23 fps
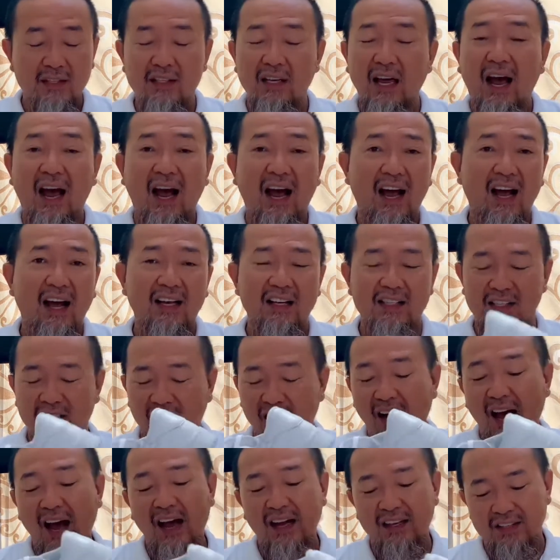has
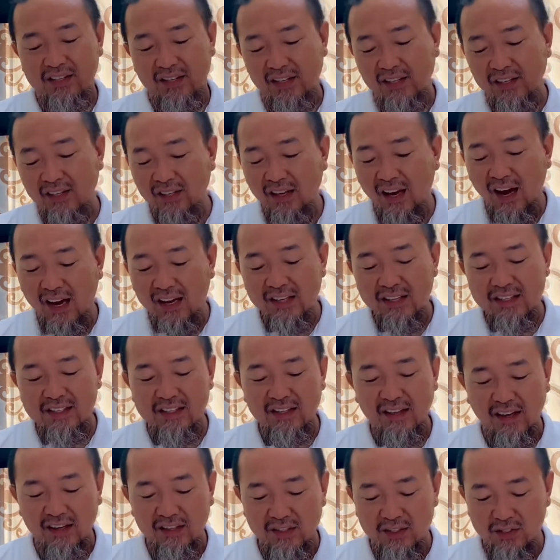a
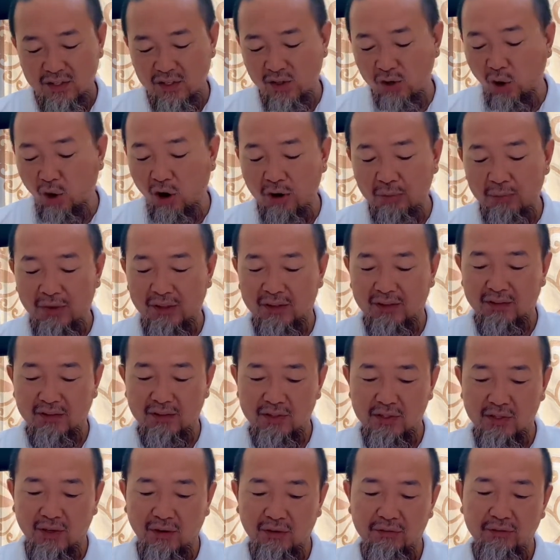nice garment and
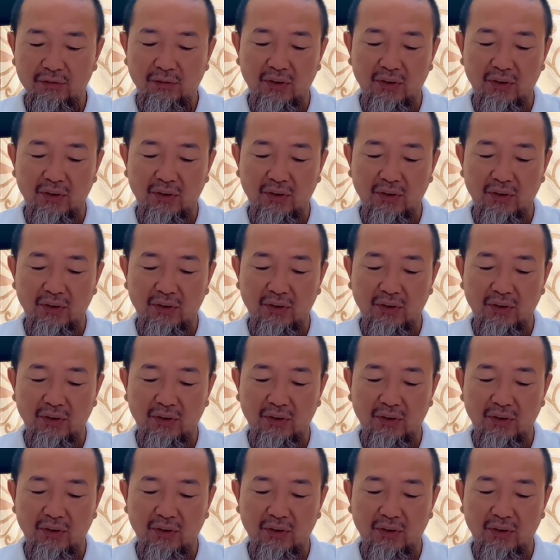stuff,